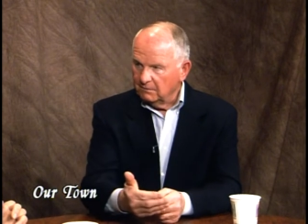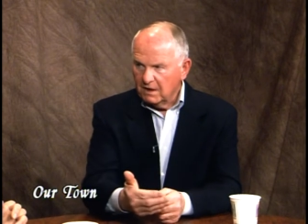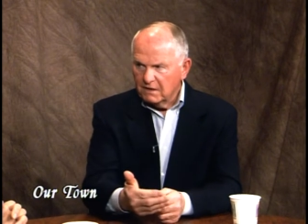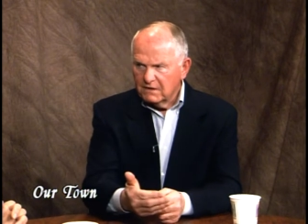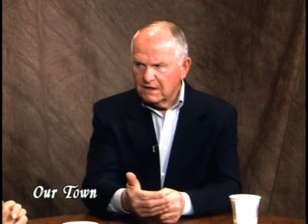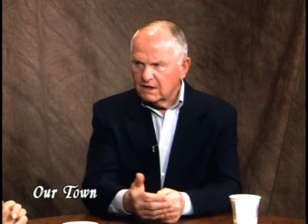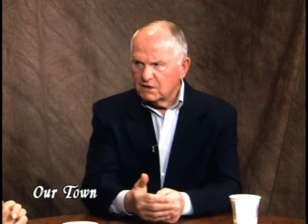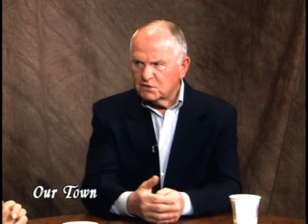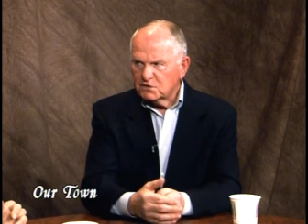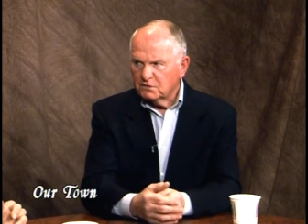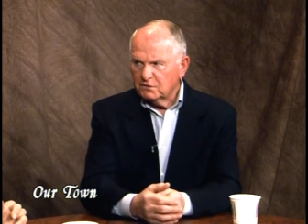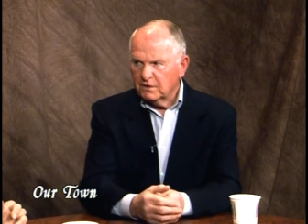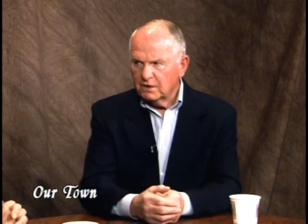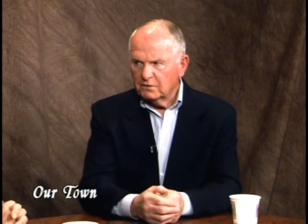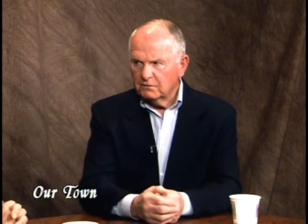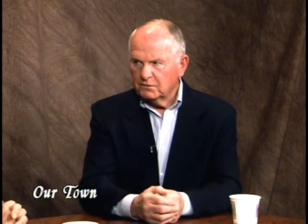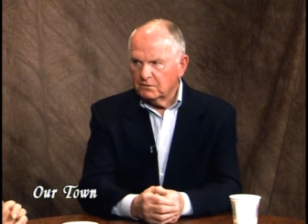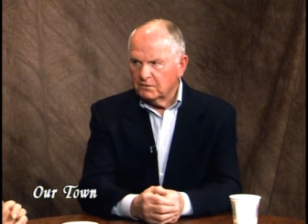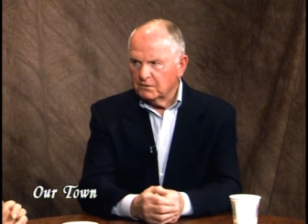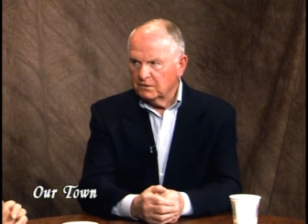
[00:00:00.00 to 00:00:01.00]
I think it's fair
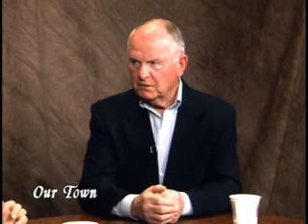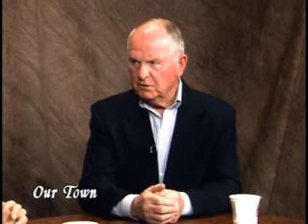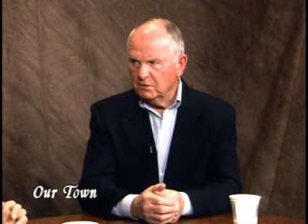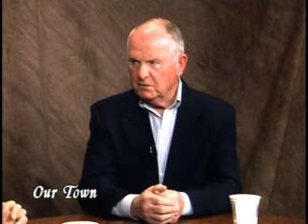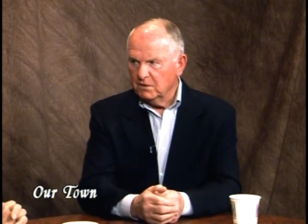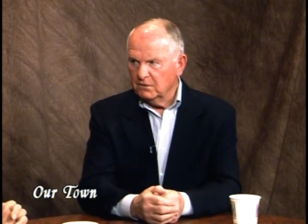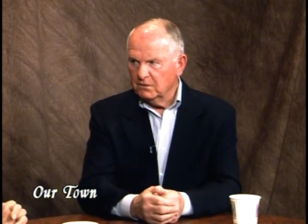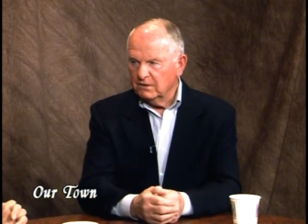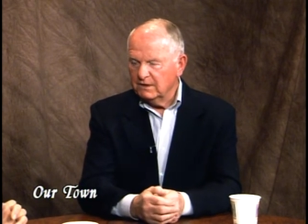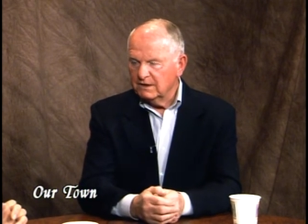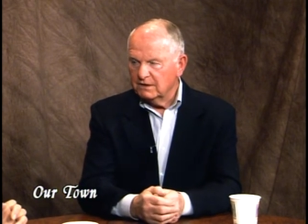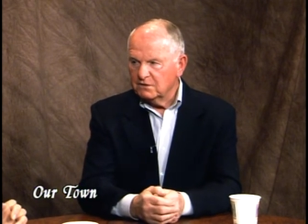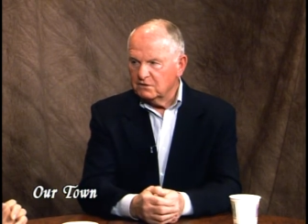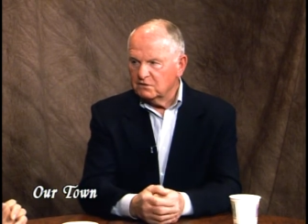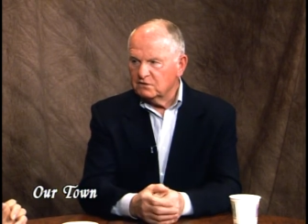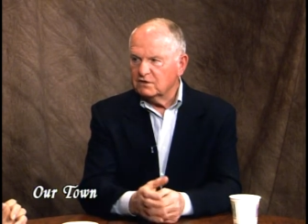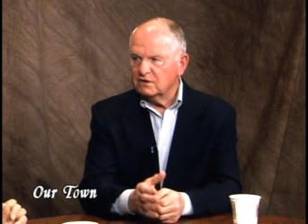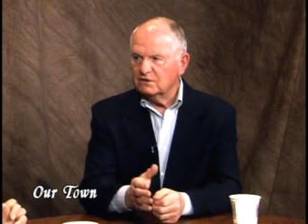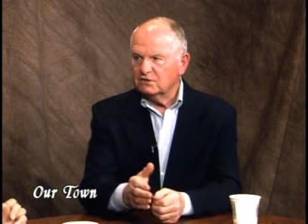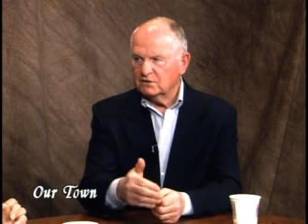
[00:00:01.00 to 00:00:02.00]
for the community to
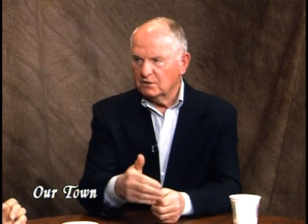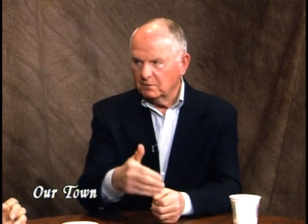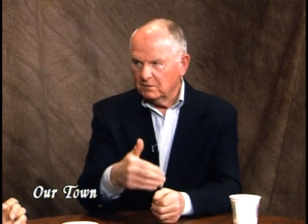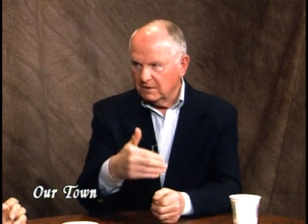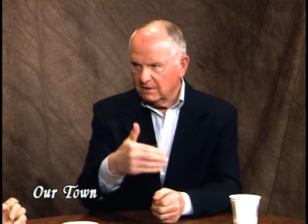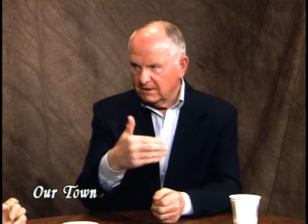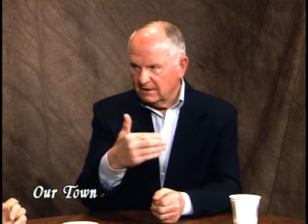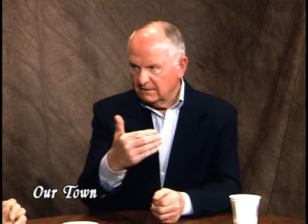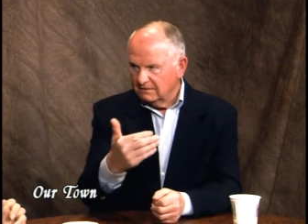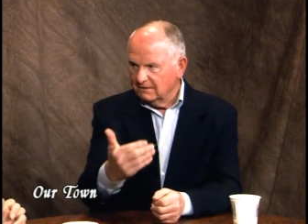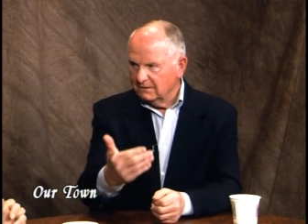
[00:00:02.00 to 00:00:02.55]
see somebody.